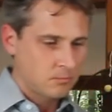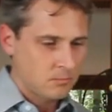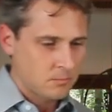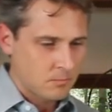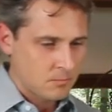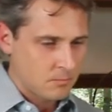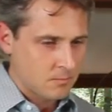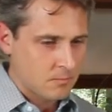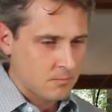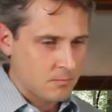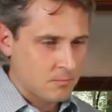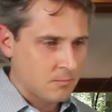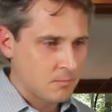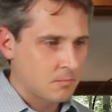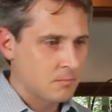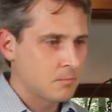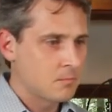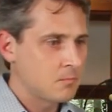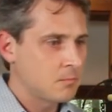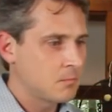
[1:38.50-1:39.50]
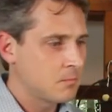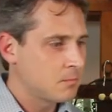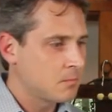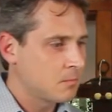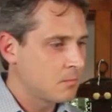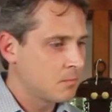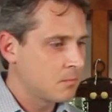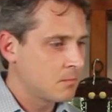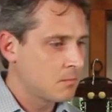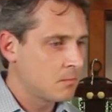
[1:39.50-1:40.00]

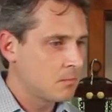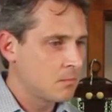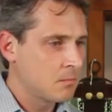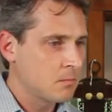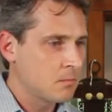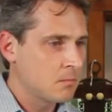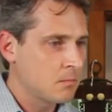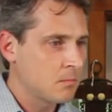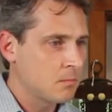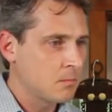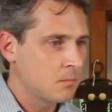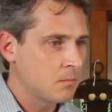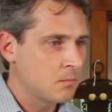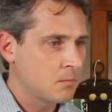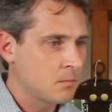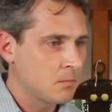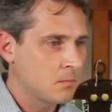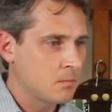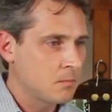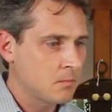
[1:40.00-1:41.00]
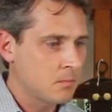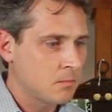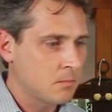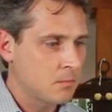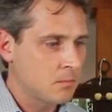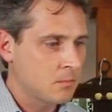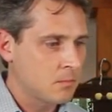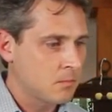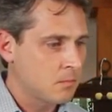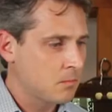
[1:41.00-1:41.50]

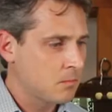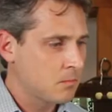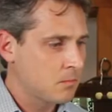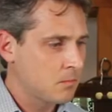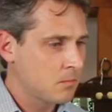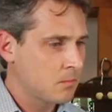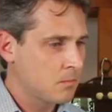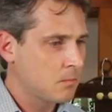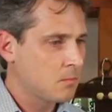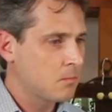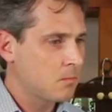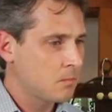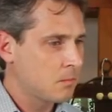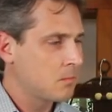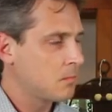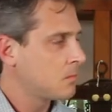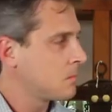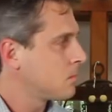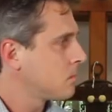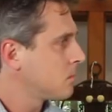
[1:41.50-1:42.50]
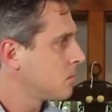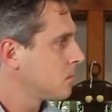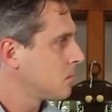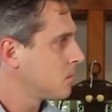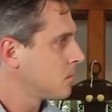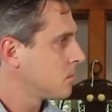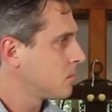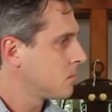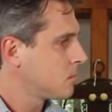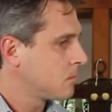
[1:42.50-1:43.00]

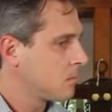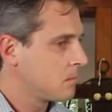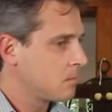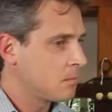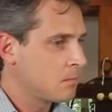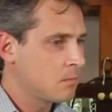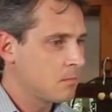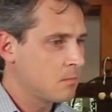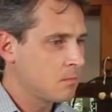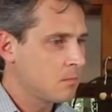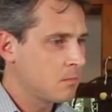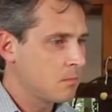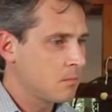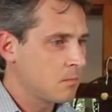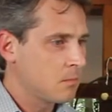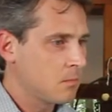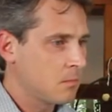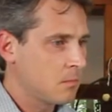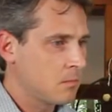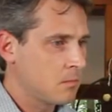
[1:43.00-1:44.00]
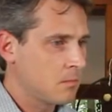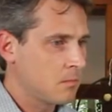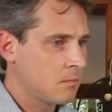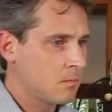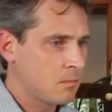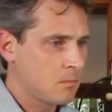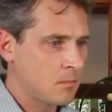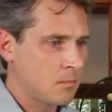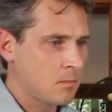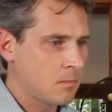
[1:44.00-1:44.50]

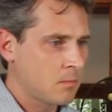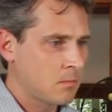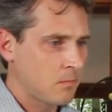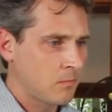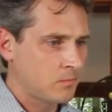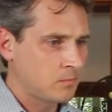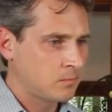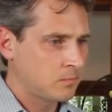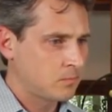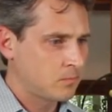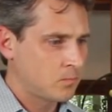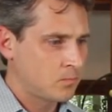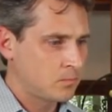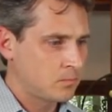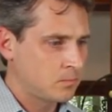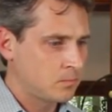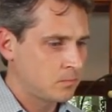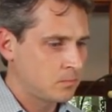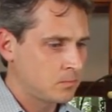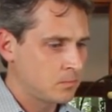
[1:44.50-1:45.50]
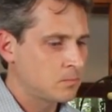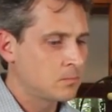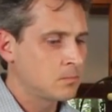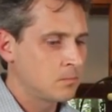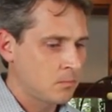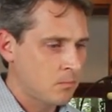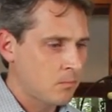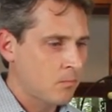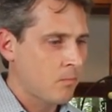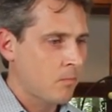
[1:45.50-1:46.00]
(not speaking)